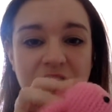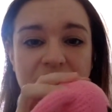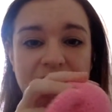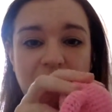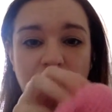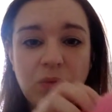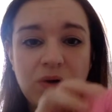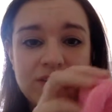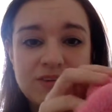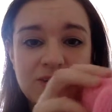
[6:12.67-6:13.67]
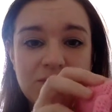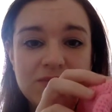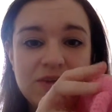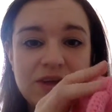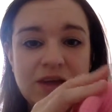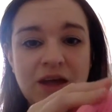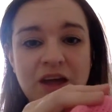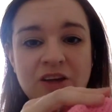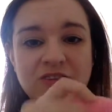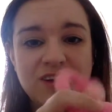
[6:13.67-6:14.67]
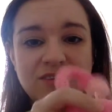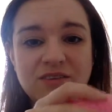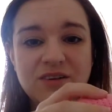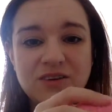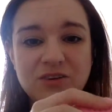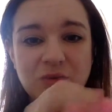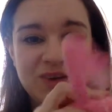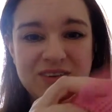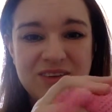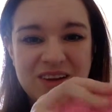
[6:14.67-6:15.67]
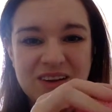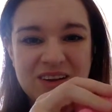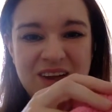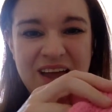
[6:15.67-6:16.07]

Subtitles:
can't get upright to empty, she has to start twisting,